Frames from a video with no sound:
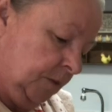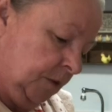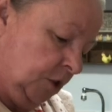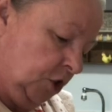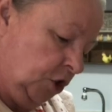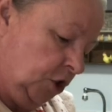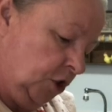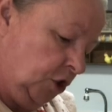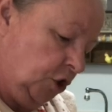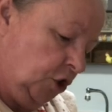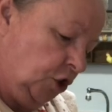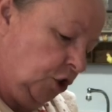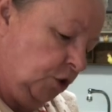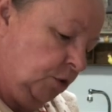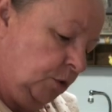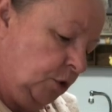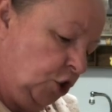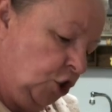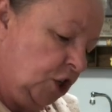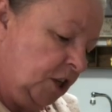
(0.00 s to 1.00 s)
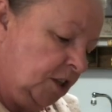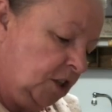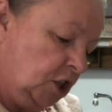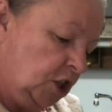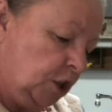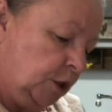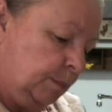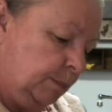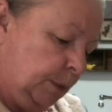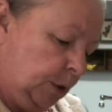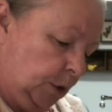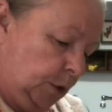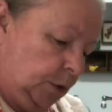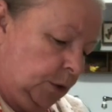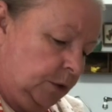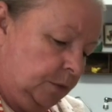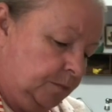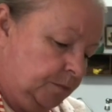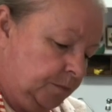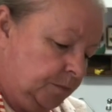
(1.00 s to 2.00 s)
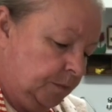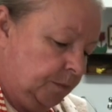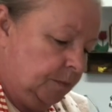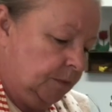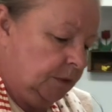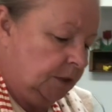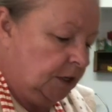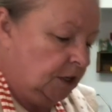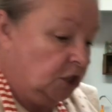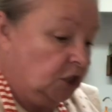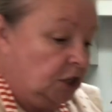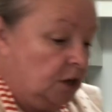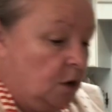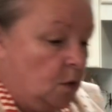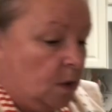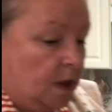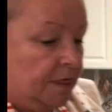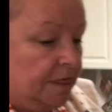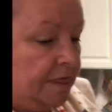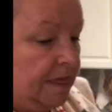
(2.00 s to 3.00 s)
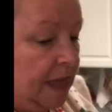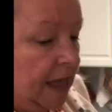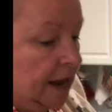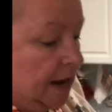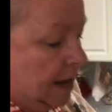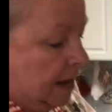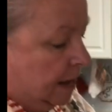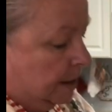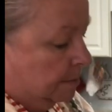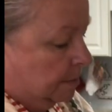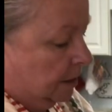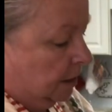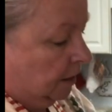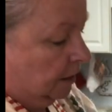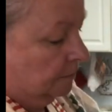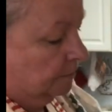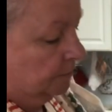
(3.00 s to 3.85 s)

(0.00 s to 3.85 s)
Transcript: Should just use just a spoon because you don't want that happening.